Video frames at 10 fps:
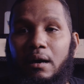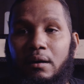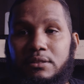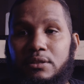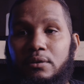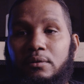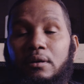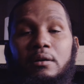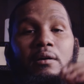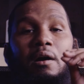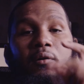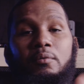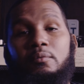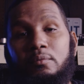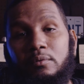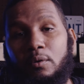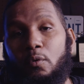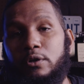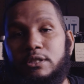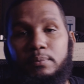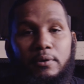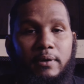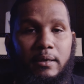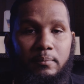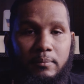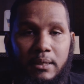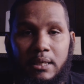Also, the warranty program.